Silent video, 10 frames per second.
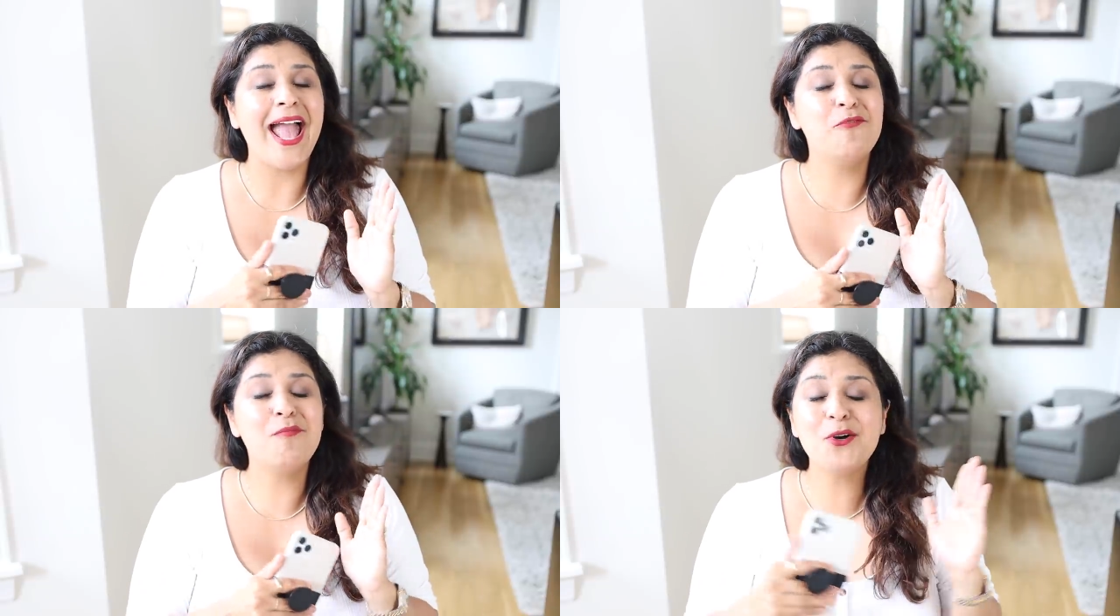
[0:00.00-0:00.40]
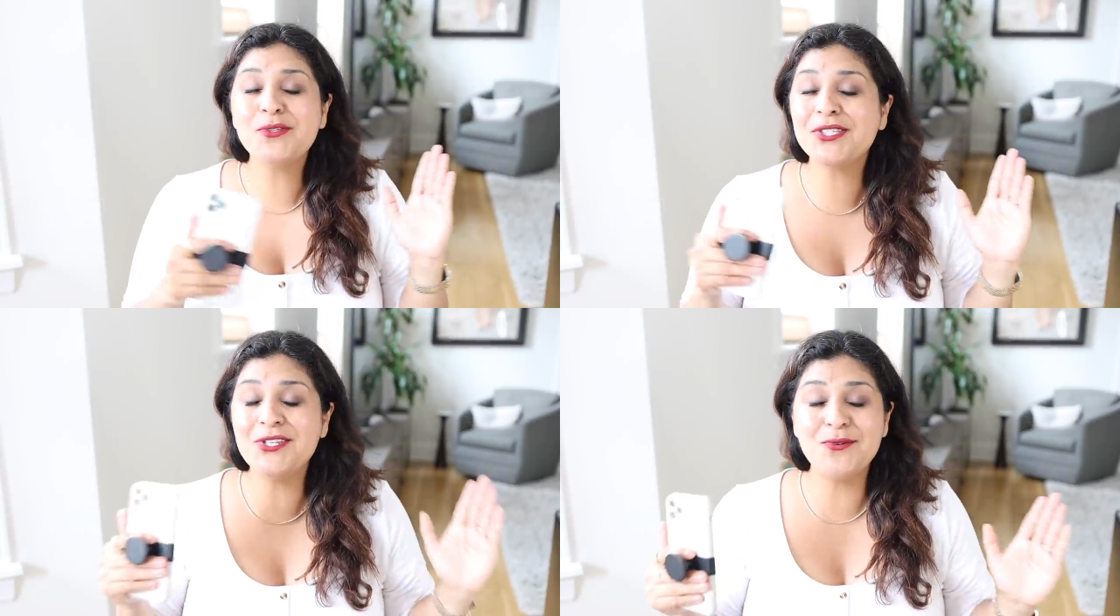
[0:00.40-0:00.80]
and
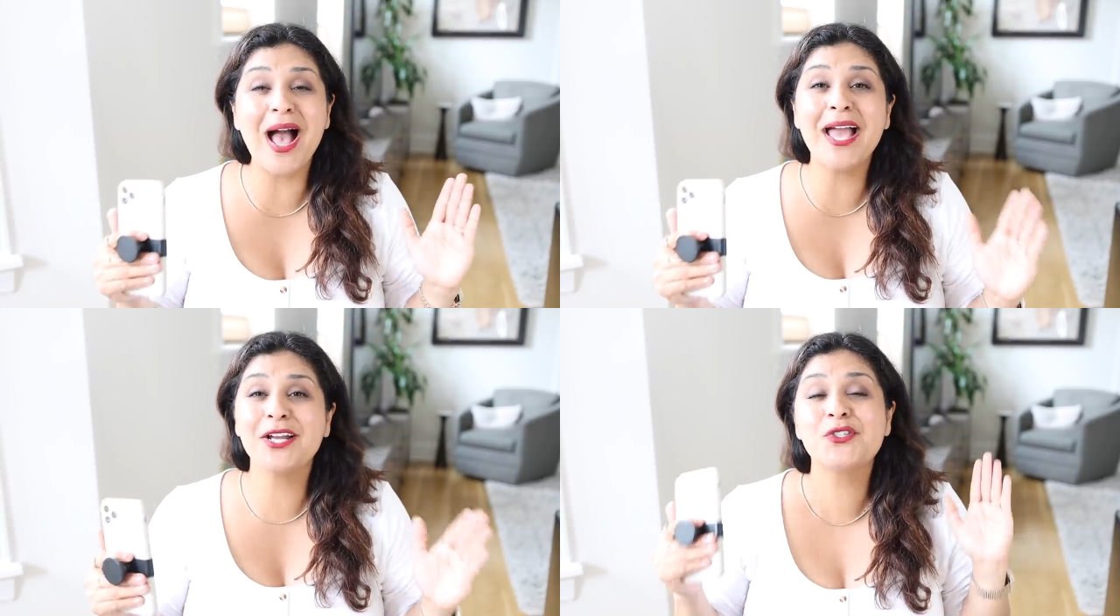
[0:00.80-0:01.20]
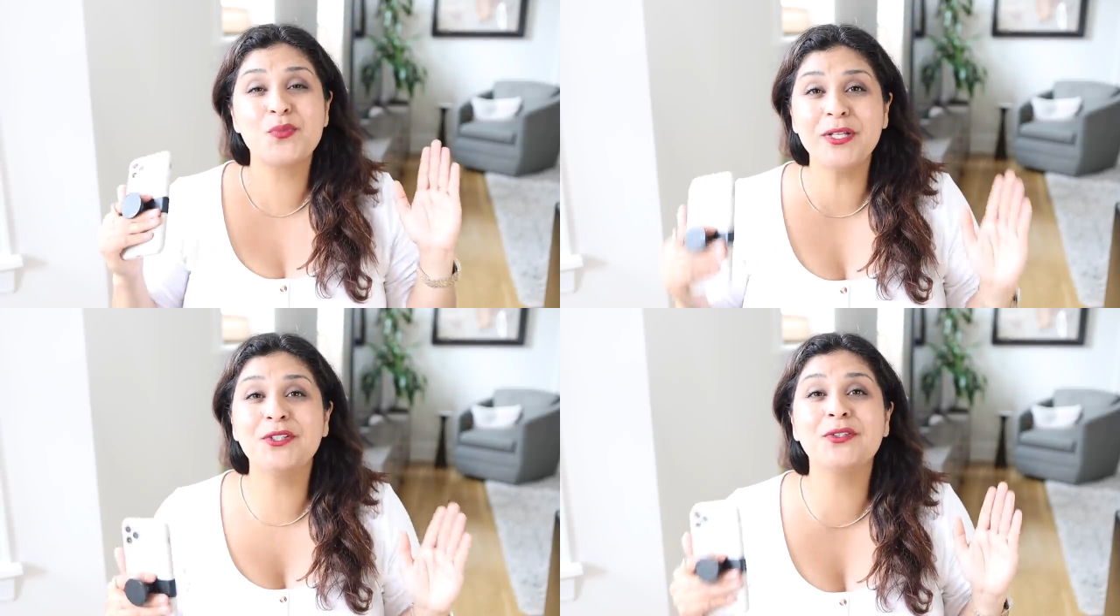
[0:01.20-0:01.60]
most new hires
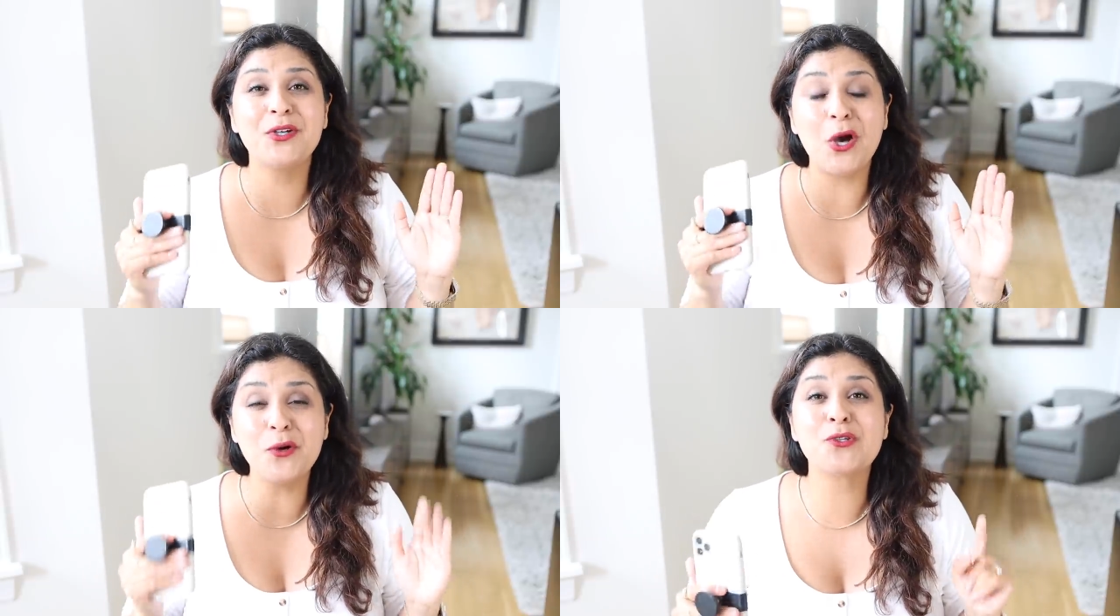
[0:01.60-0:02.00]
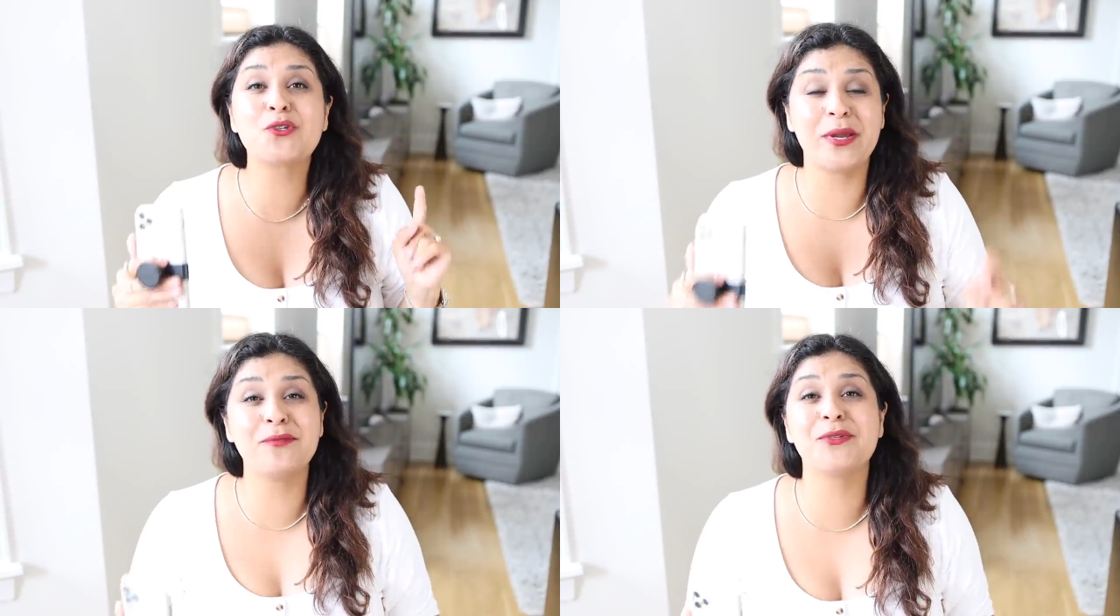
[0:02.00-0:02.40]
will go
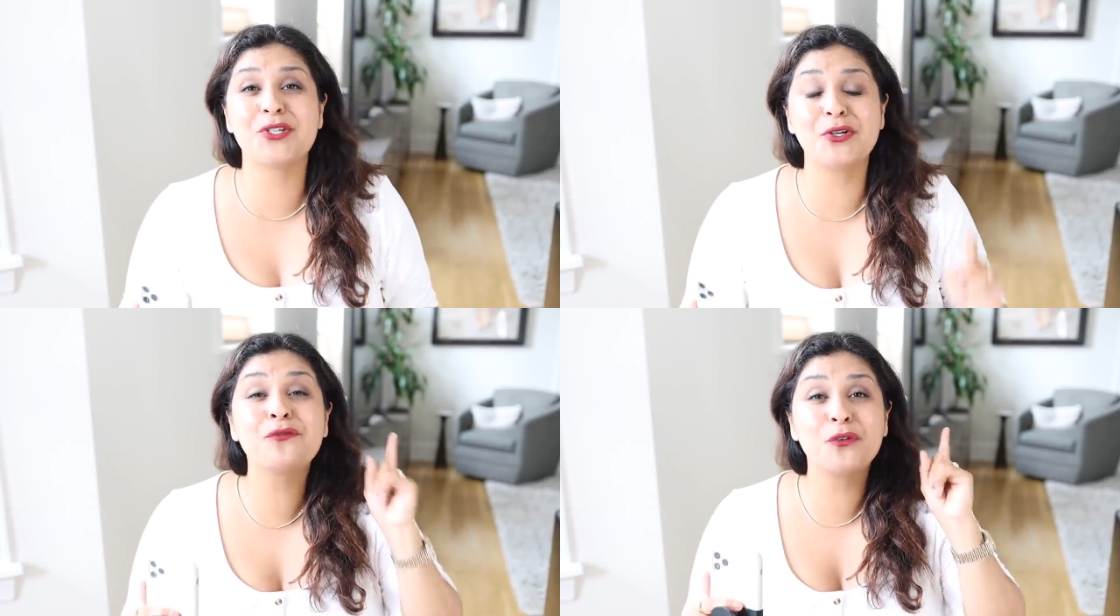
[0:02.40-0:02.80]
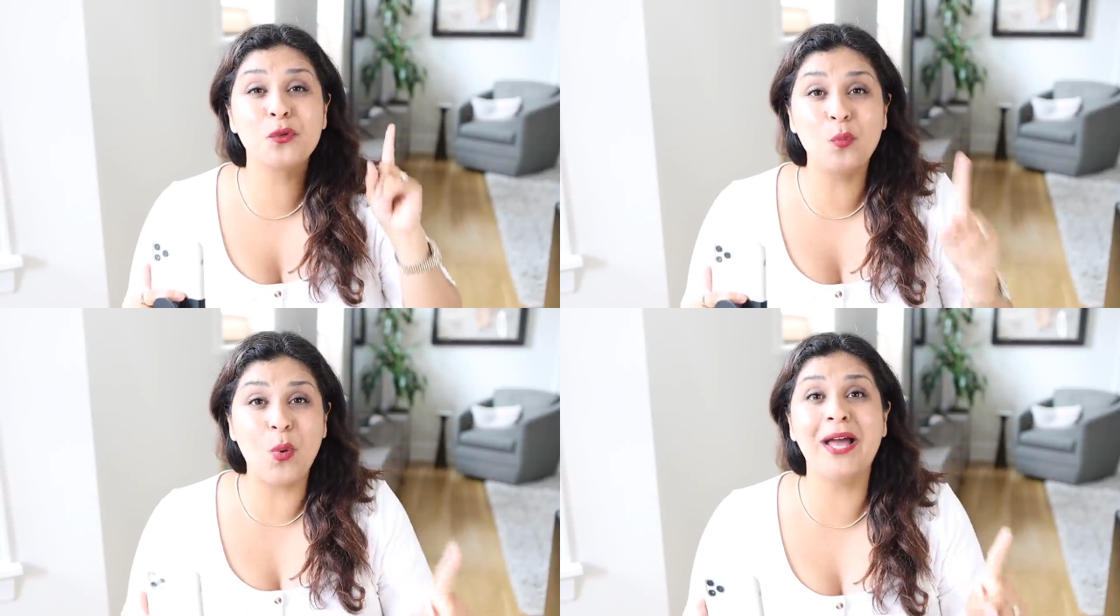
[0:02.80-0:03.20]
straight reserve for
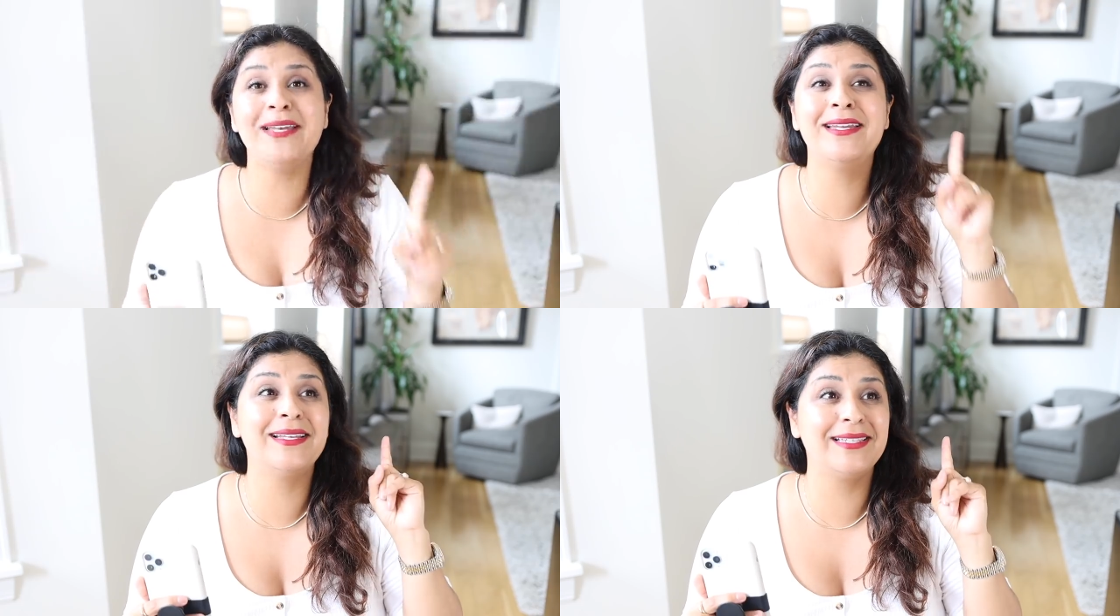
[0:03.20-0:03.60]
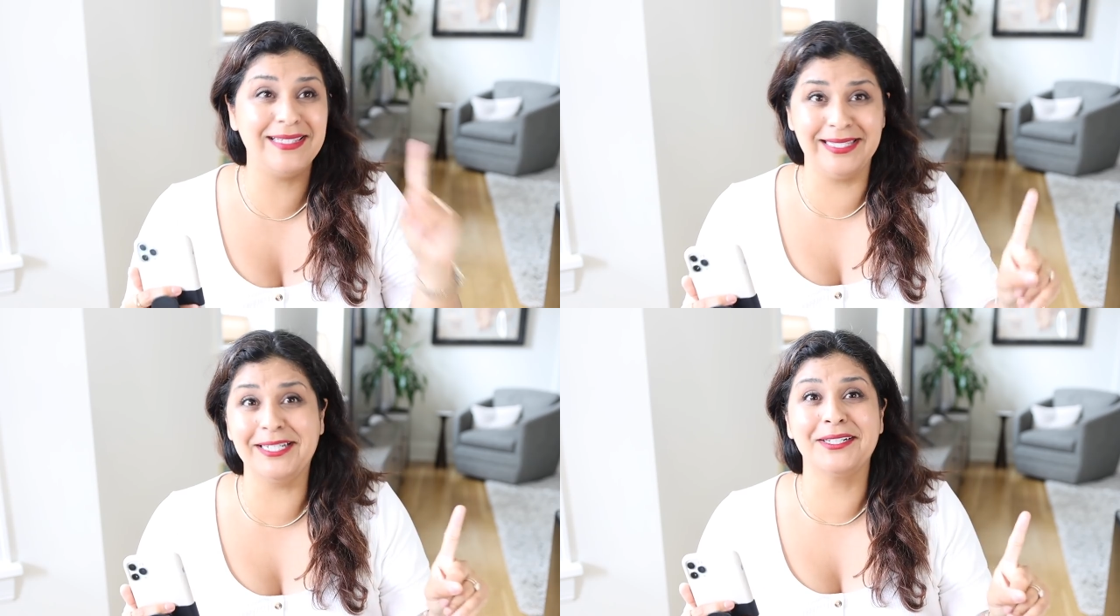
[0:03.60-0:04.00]
1
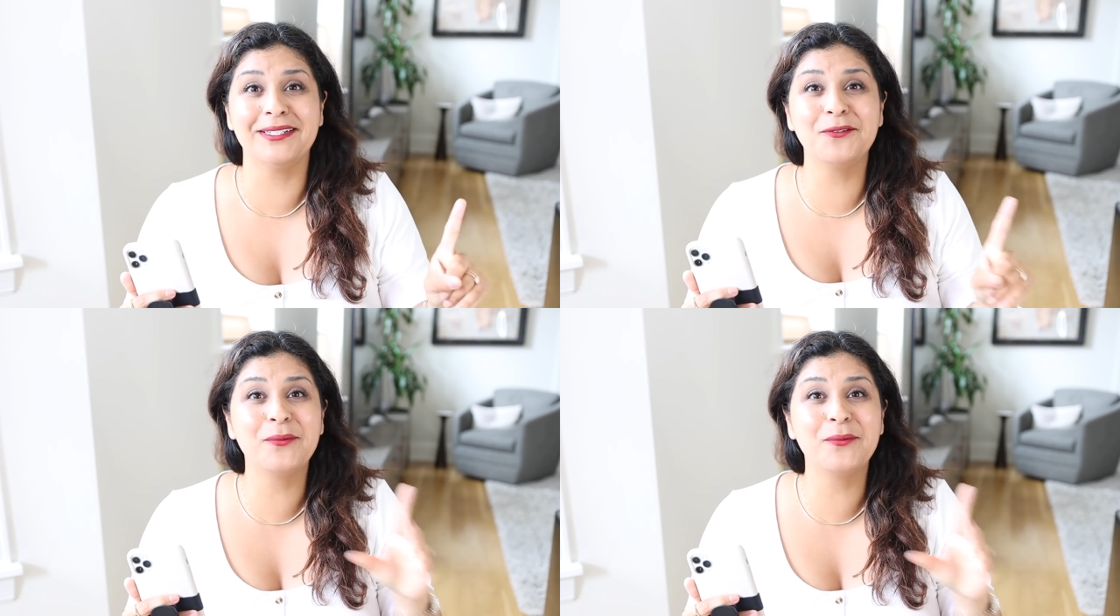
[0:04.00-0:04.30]
year,